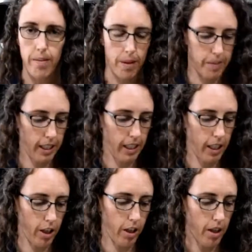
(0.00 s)
I'm sitting
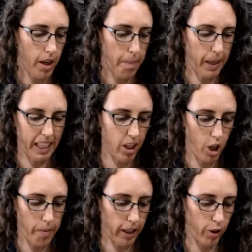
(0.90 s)
here picking
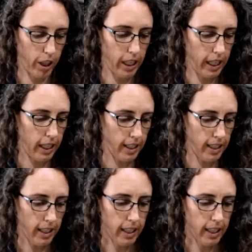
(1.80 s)
all my greens,